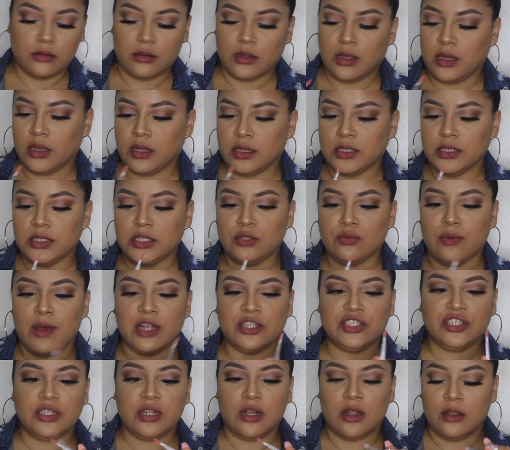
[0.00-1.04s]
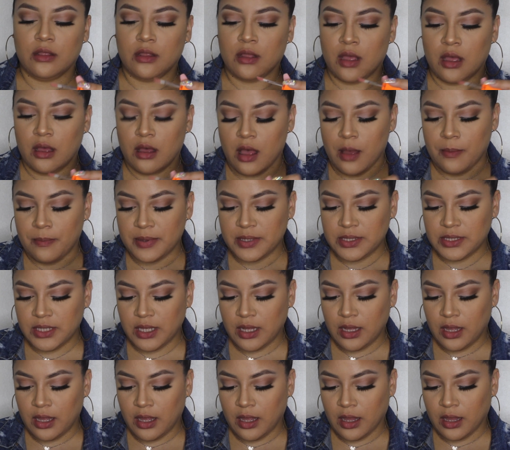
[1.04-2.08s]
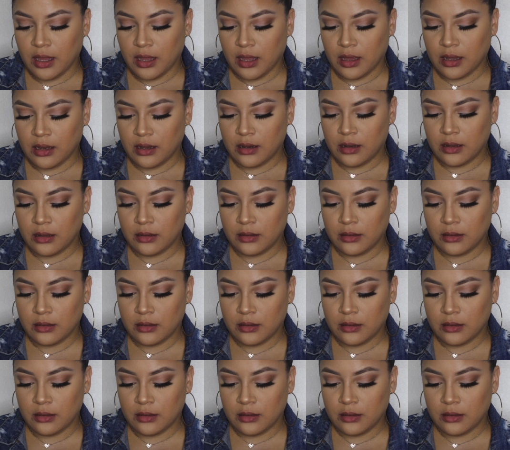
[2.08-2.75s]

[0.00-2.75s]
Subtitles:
and swatch it on the opposite hand.